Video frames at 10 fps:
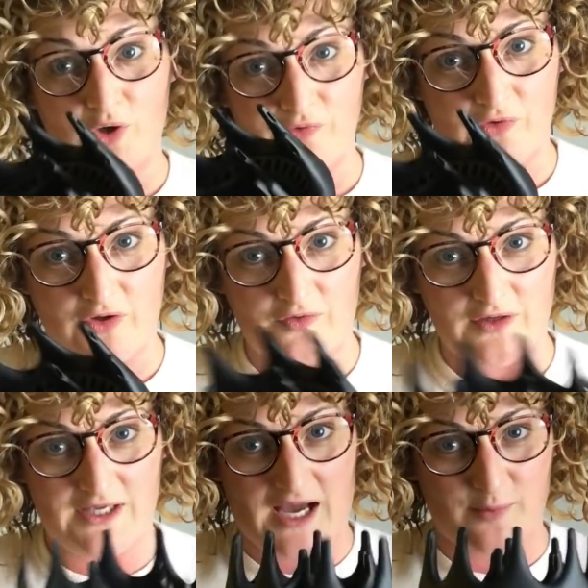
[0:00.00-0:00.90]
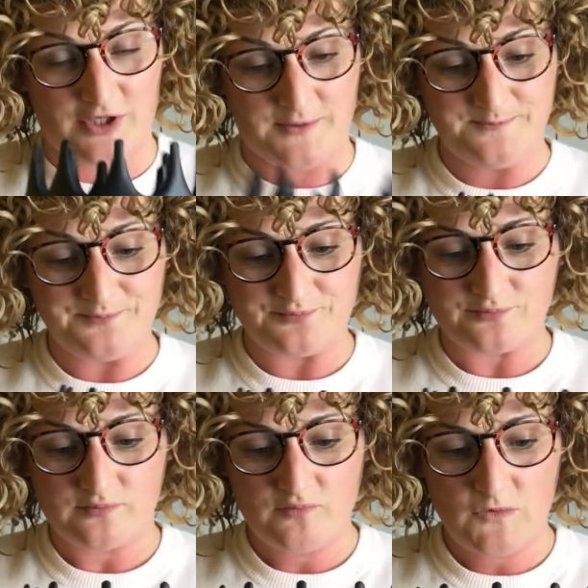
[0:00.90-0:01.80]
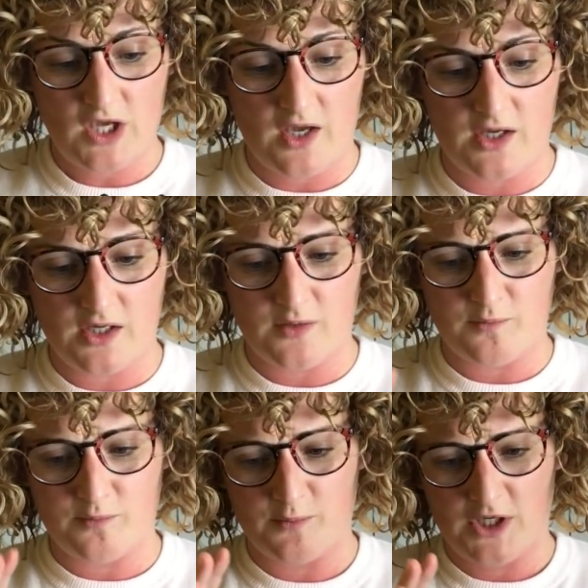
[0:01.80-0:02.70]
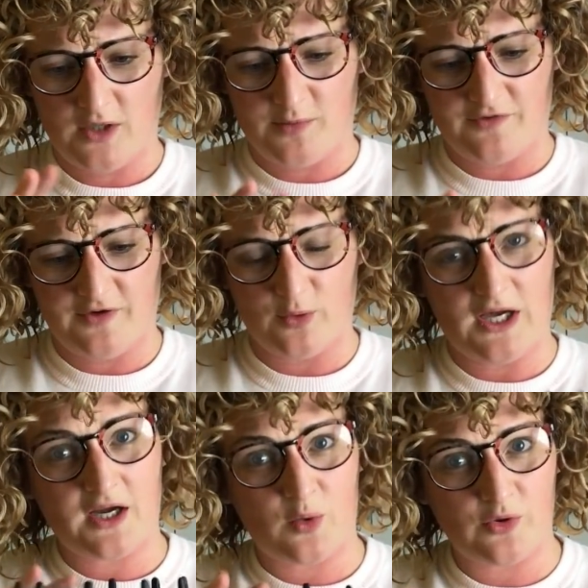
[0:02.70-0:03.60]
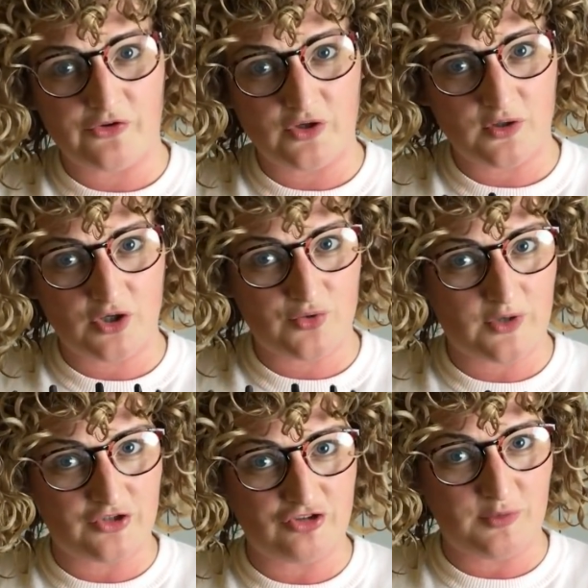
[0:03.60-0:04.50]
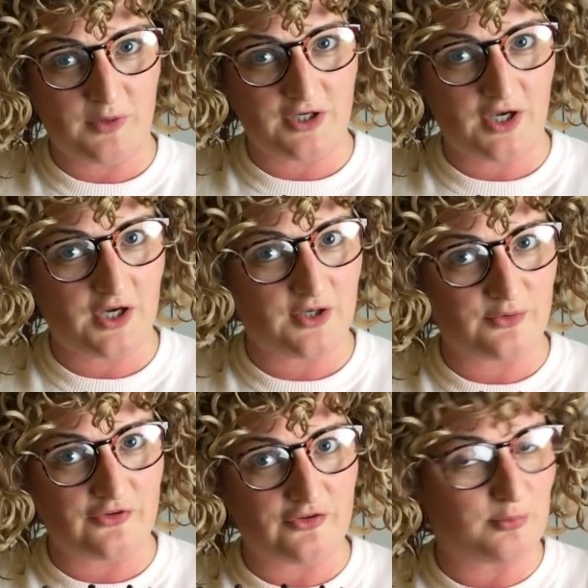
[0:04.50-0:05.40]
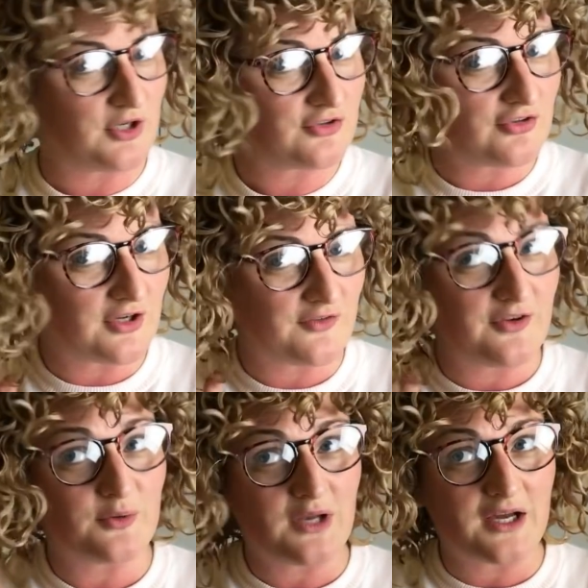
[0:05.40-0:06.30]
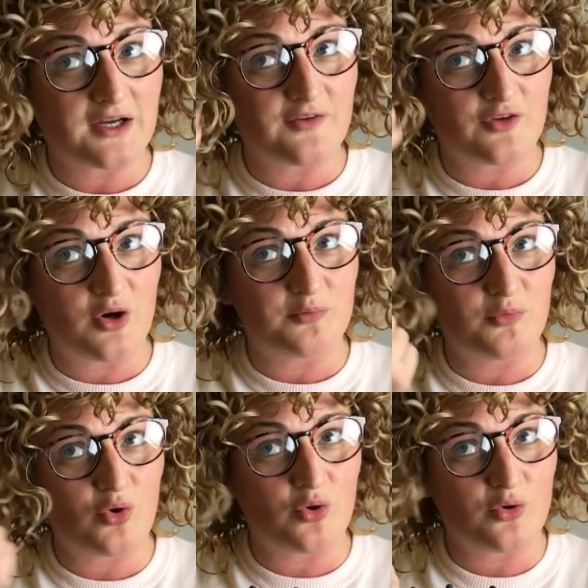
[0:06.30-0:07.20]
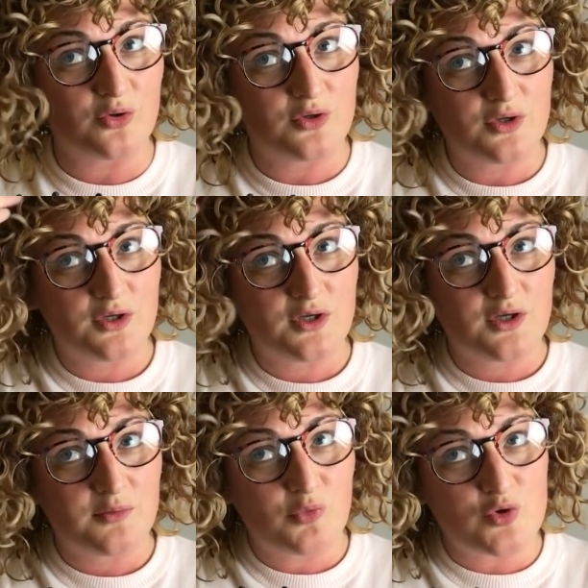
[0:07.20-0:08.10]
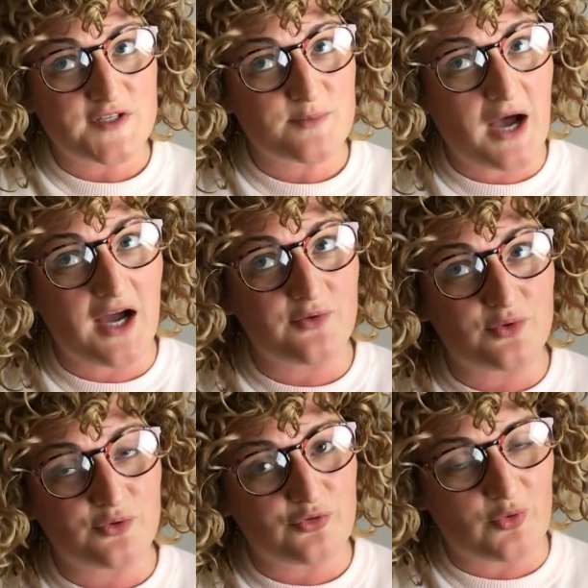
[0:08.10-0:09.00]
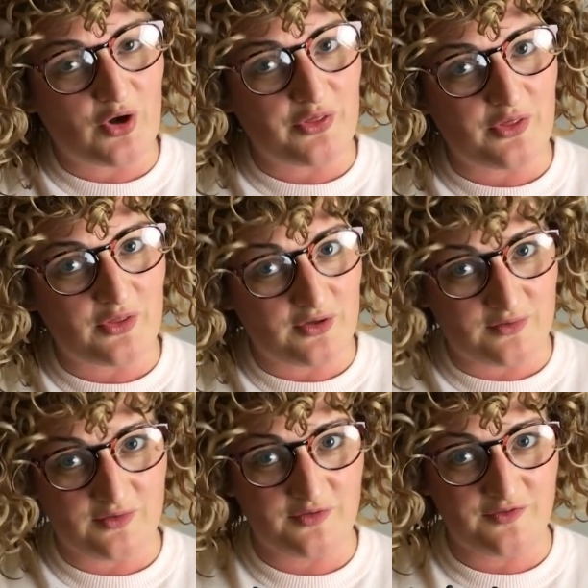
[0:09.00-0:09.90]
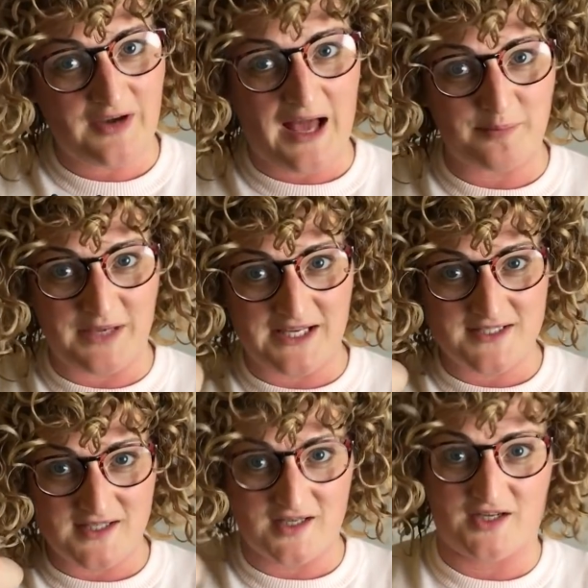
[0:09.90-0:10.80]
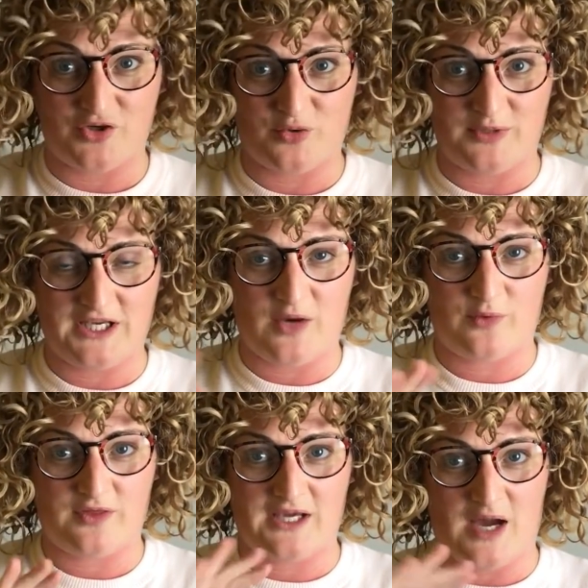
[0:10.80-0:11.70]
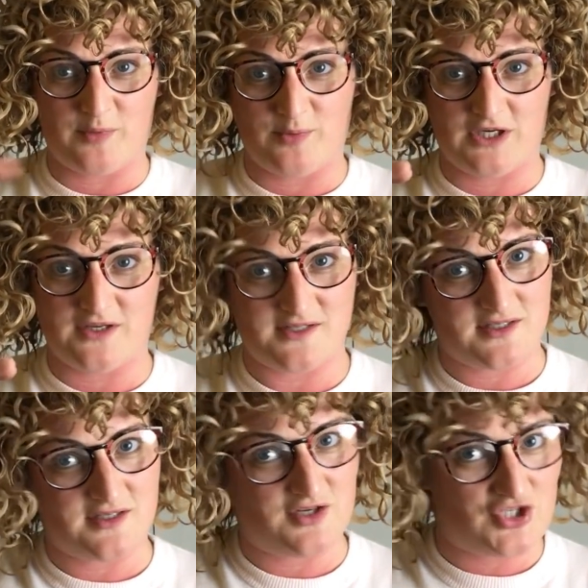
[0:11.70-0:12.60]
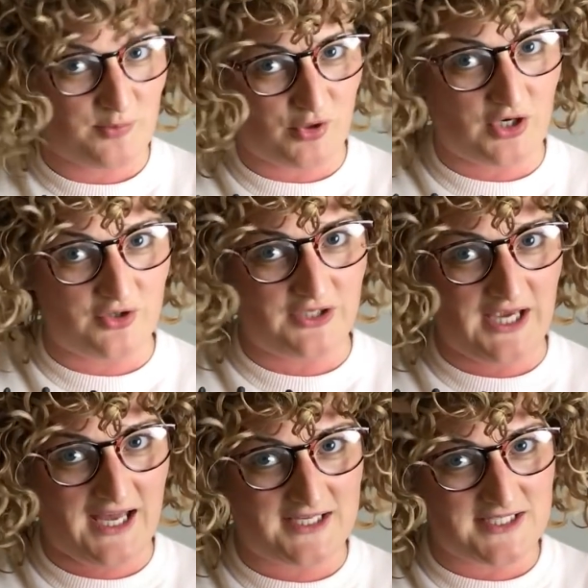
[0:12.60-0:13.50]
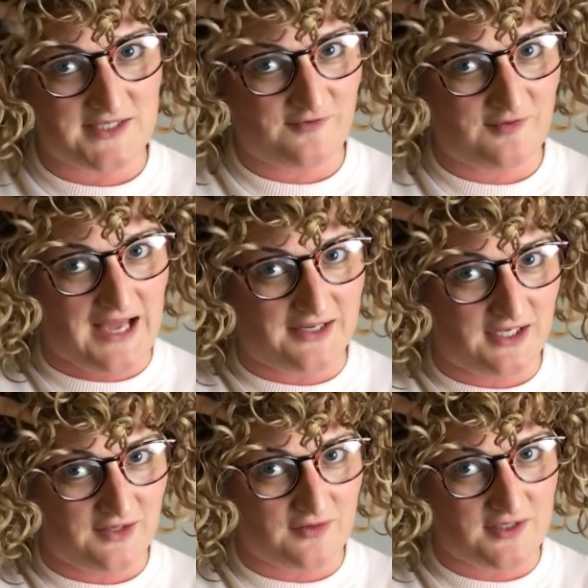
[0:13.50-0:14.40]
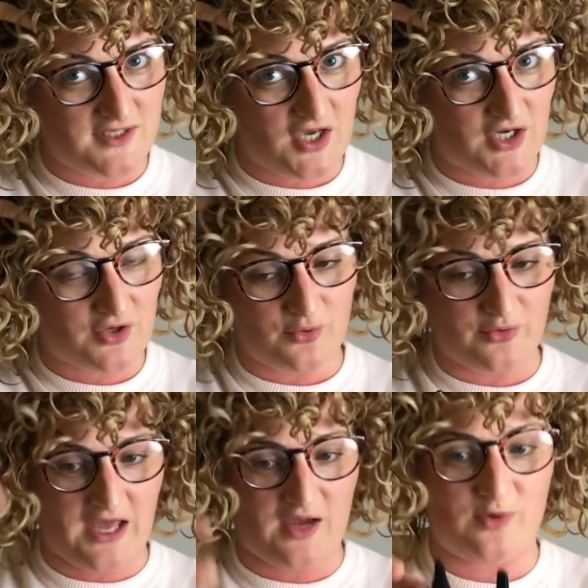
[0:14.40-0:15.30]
one than the Gamma, but I felt like I wasn't crushing my curls as much, and I feel like I've got more spirals rather than flat bits that I normally get with the Gamma, because as you put it on your head it's flattening the circle there,